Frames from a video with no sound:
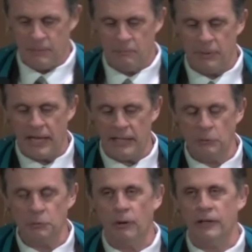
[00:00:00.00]
But then he
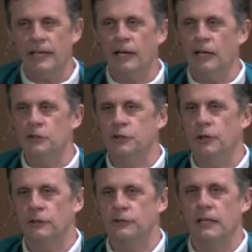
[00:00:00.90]
was working at a
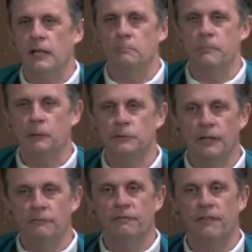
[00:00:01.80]
church in a
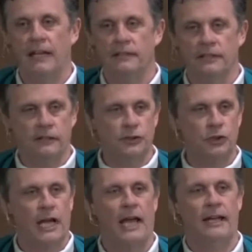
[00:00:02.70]
mouse-infected
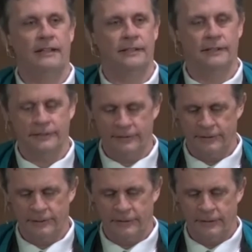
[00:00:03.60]
shed,
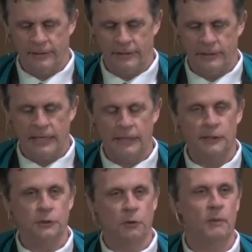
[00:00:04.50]
and he
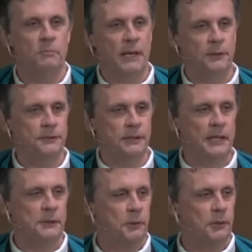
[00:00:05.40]
saw a mouse, and
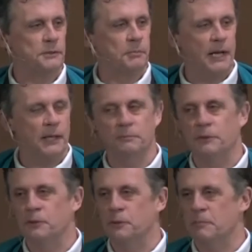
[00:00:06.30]
that's what inspired him to do